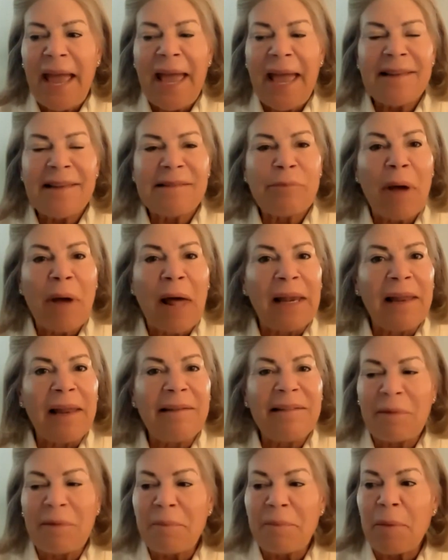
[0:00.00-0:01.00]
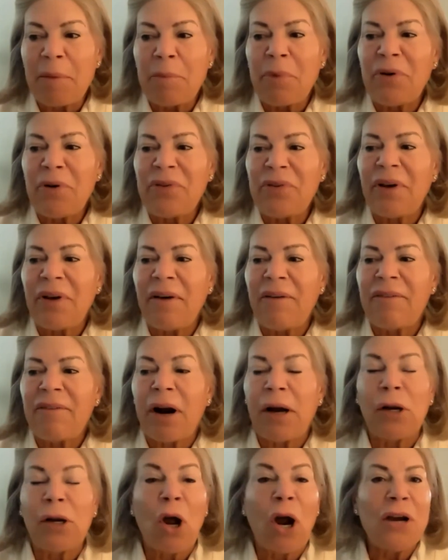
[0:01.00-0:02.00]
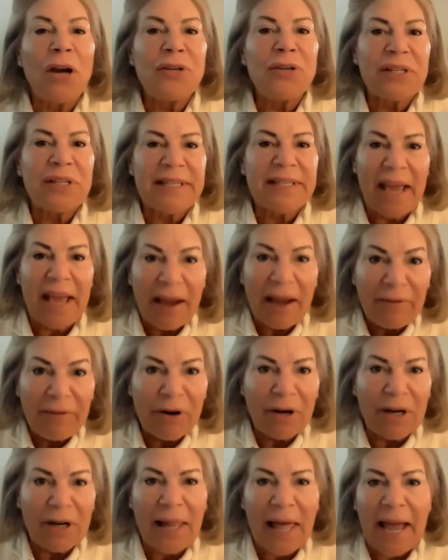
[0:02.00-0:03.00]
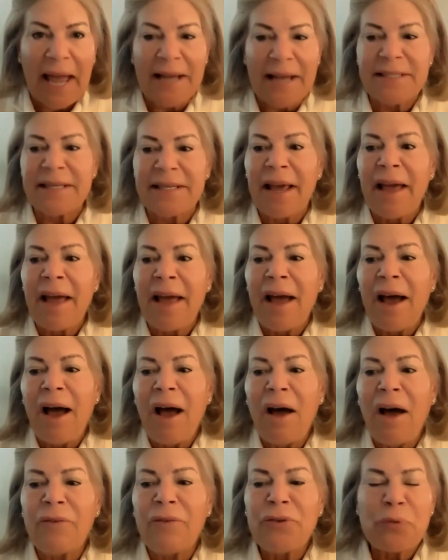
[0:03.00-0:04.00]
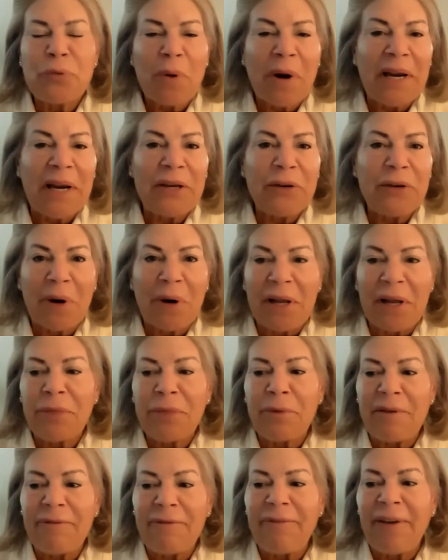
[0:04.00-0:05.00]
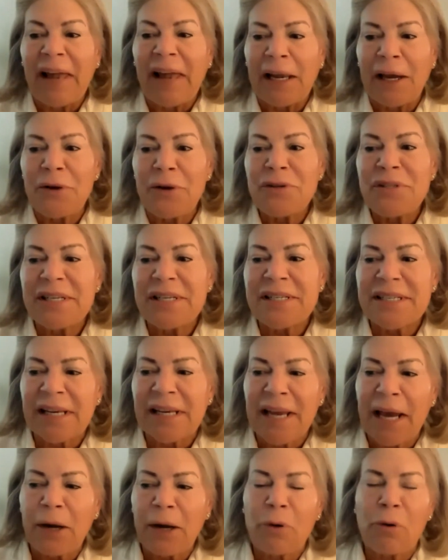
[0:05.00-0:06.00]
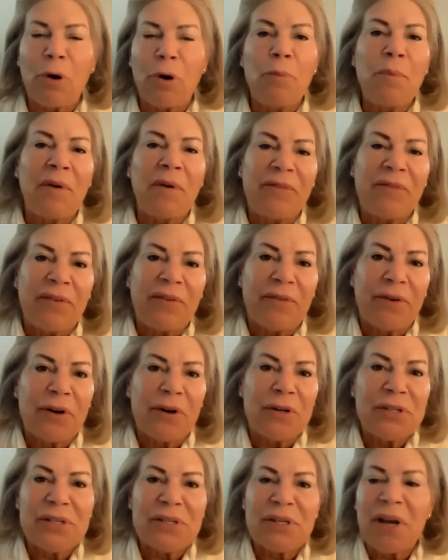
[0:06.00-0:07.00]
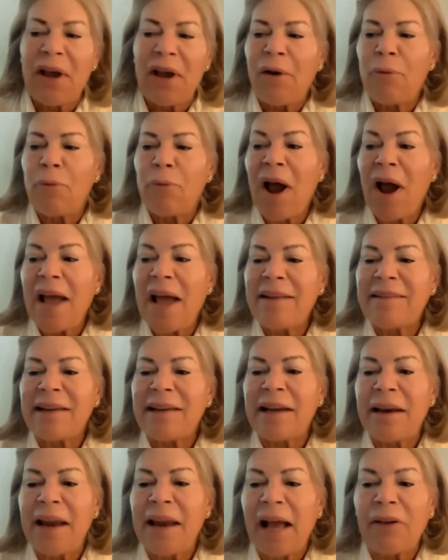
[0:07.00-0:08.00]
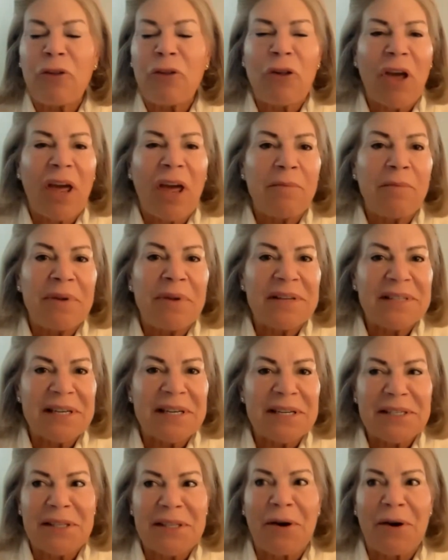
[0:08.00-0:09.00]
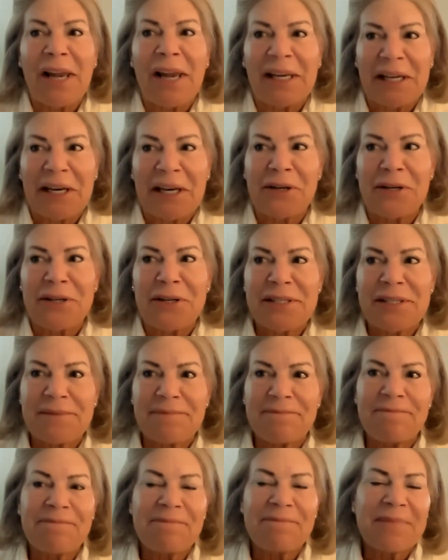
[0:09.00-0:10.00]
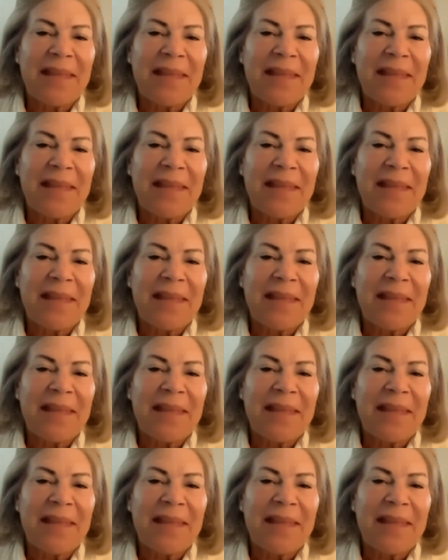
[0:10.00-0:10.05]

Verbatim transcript: as well as some members of our largest ever class of 2023 fellows, a select group of diverse, rising next gen business thought leaders.